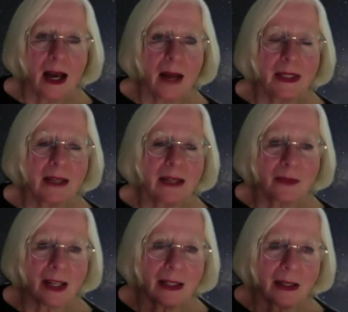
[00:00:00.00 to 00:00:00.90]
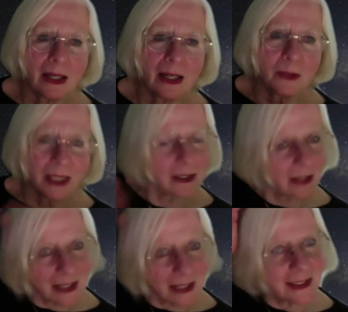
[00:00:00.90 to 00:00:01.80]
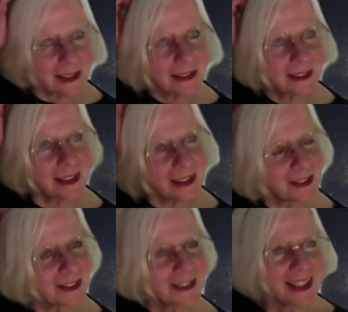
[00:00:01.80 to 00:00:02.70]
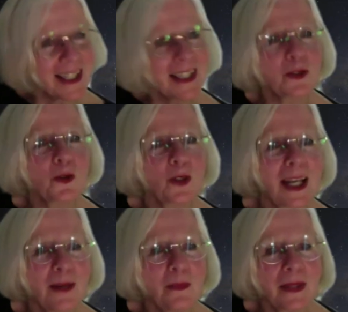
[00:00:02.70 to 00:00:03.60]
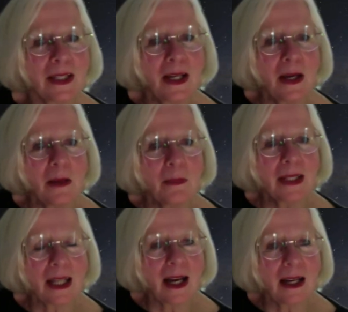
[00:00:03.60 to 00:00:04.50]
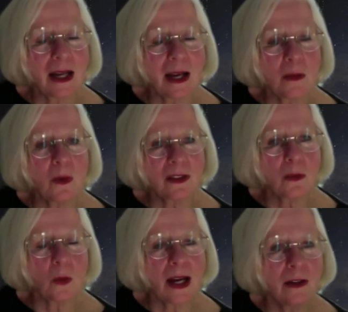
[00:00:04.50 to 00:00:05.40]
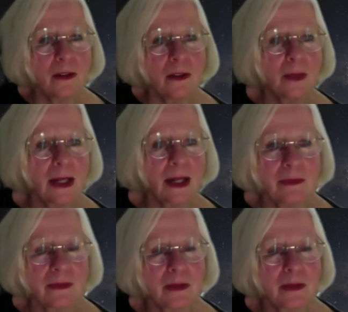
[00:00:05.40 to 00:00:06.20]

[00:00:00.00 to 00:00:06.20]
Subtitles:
I mean, it was exciting seeing it all again, but I was aware of my,